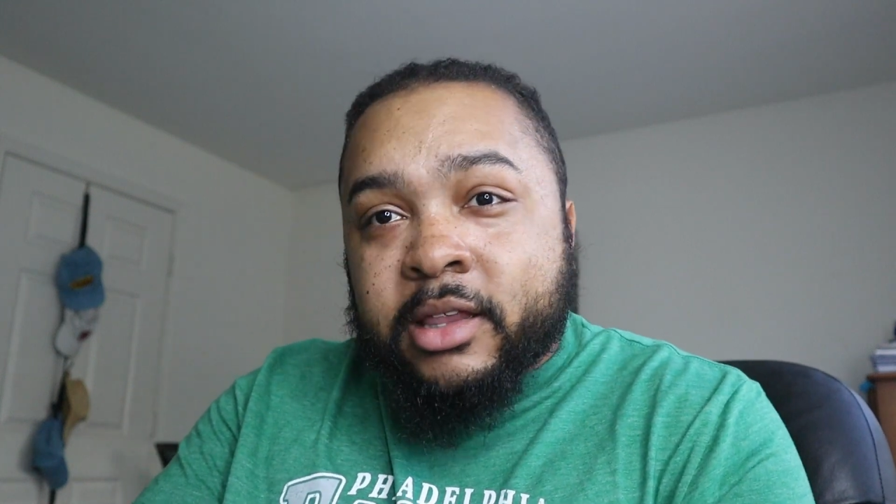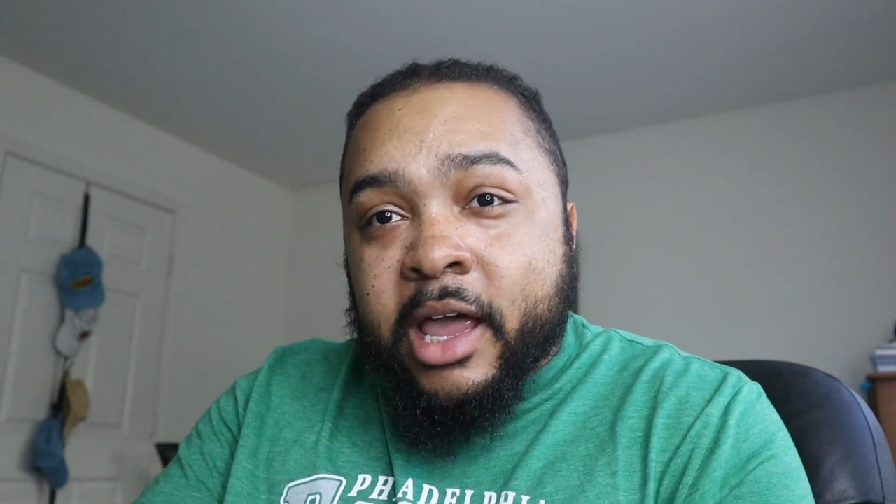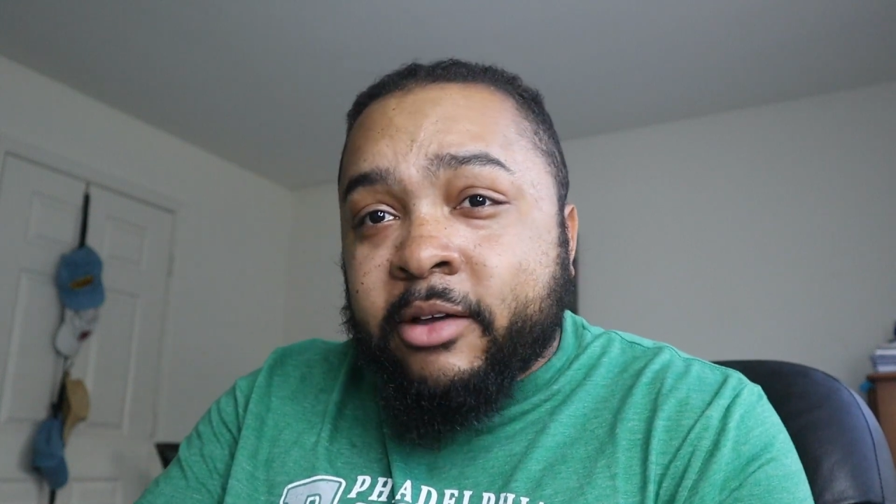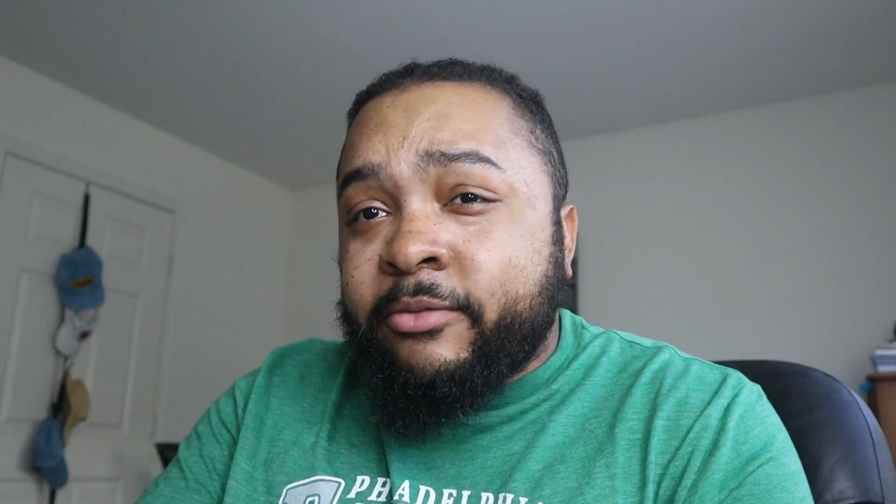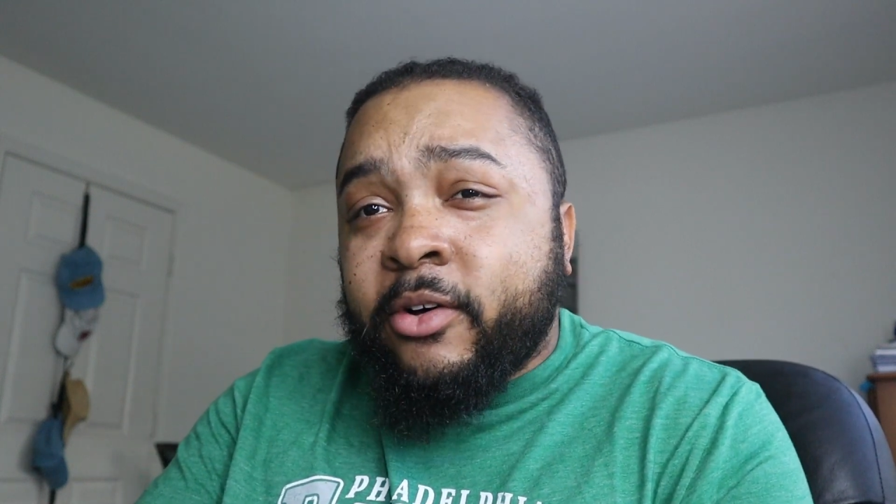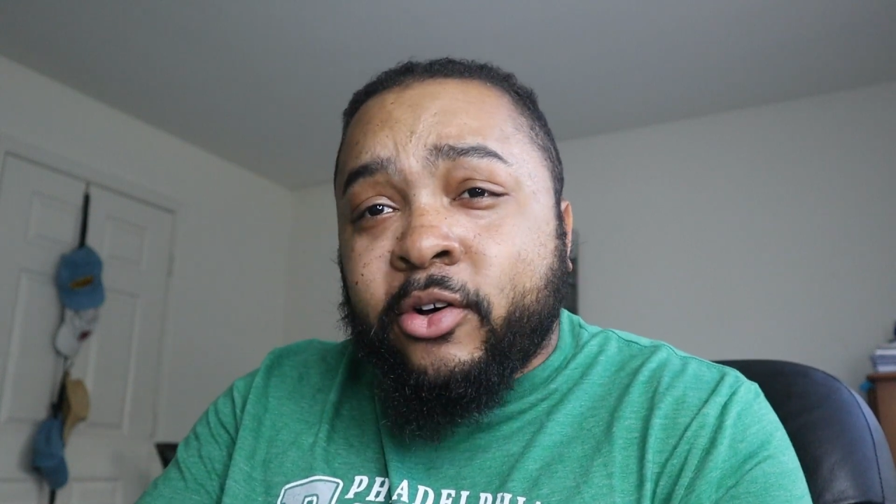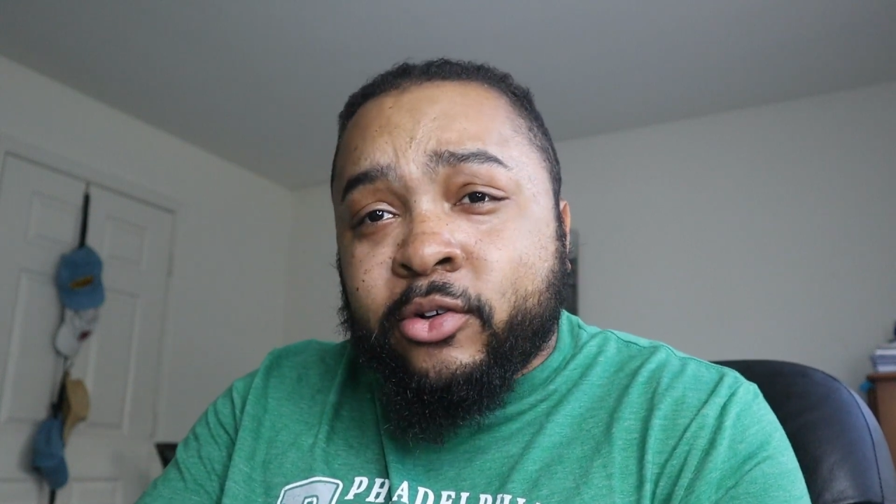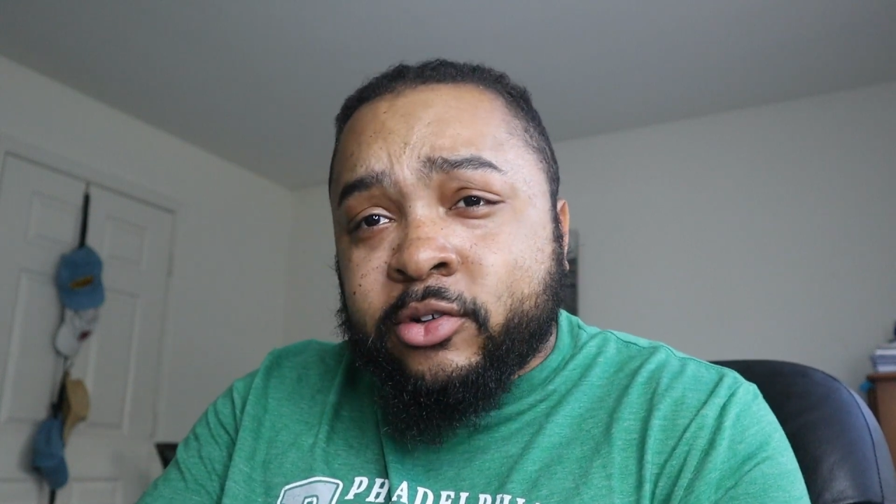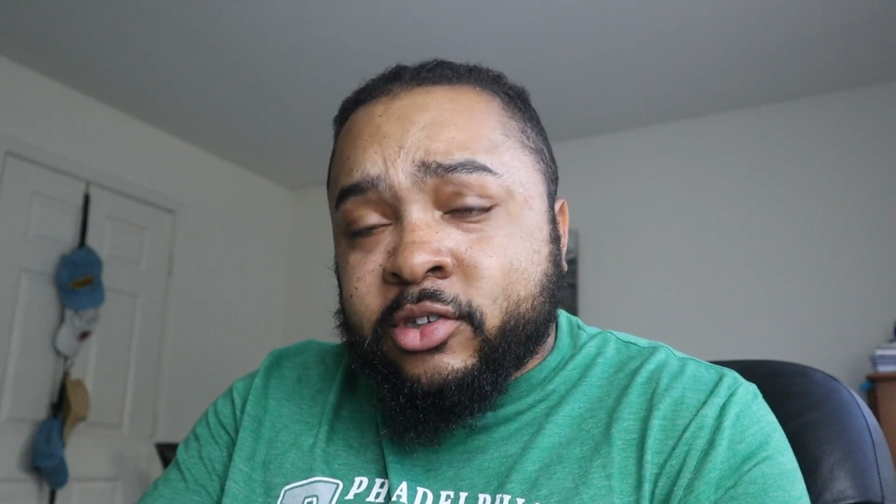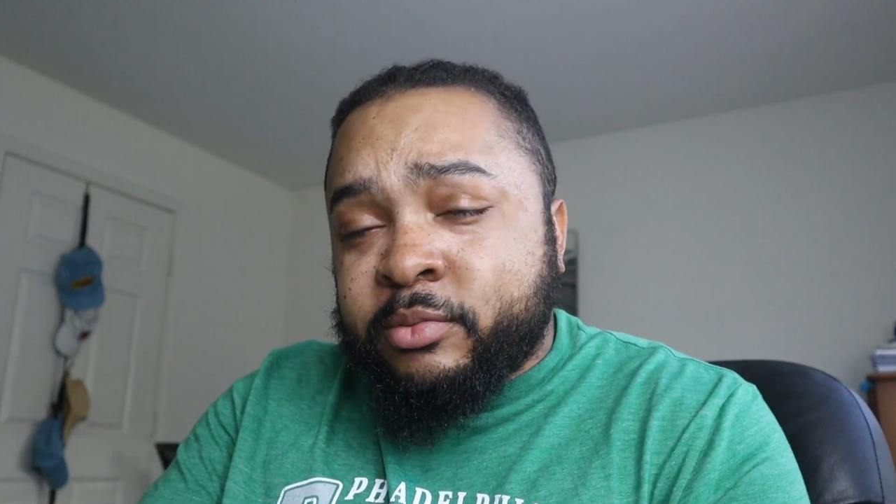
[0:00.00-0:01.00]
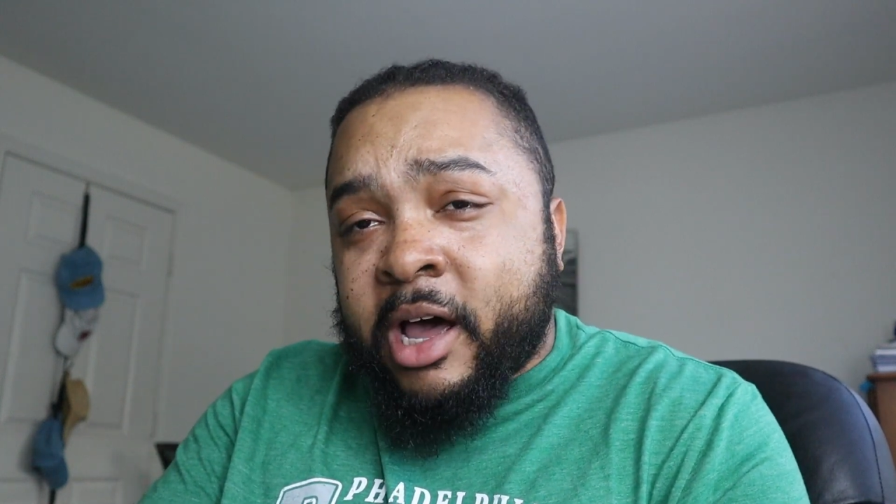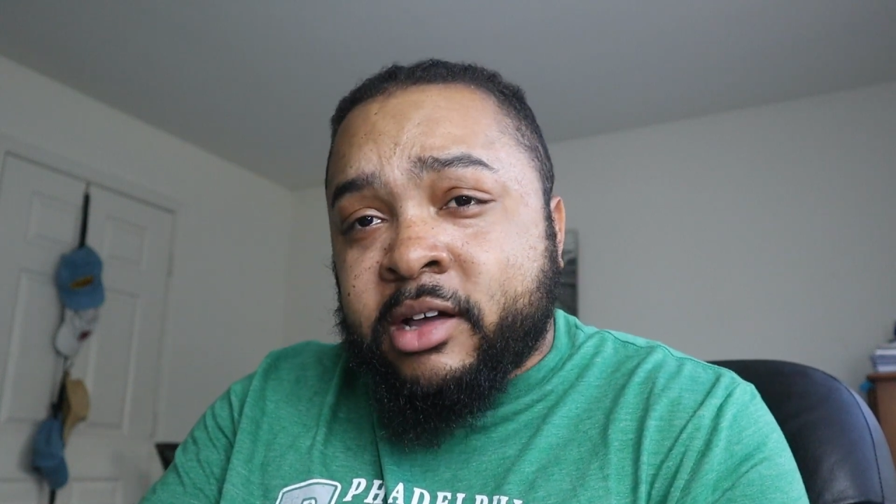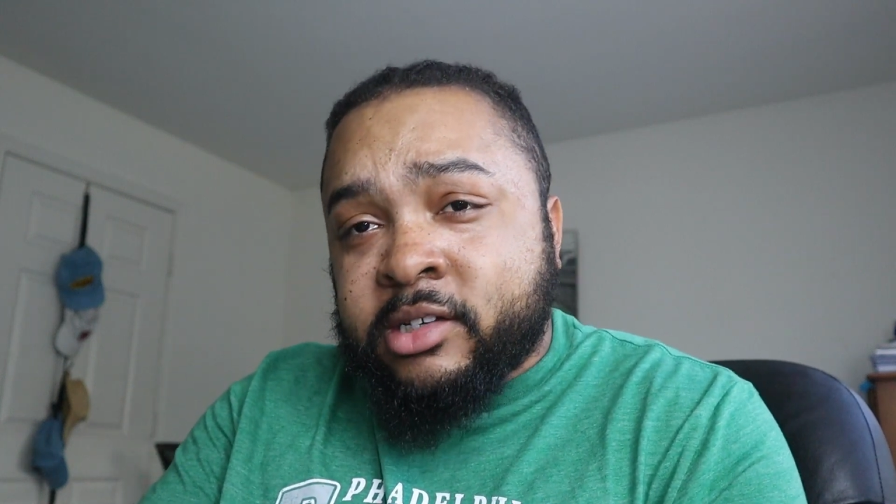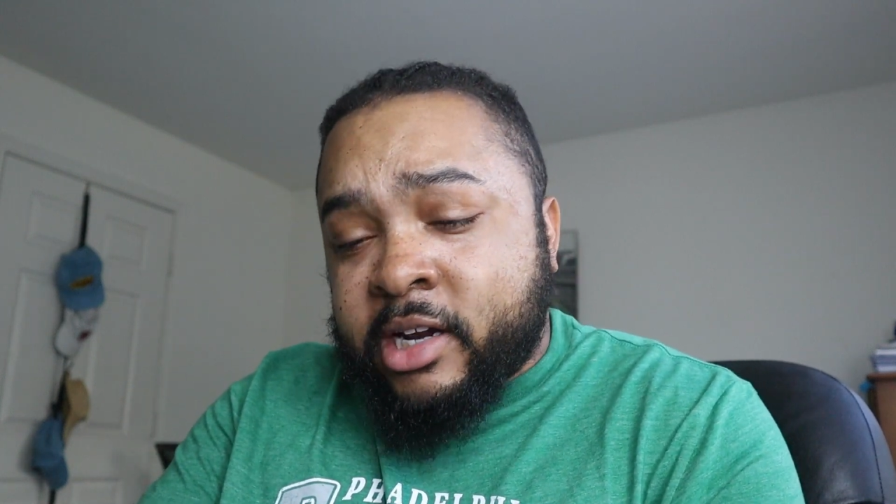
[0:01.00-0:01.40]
headphones, but obviously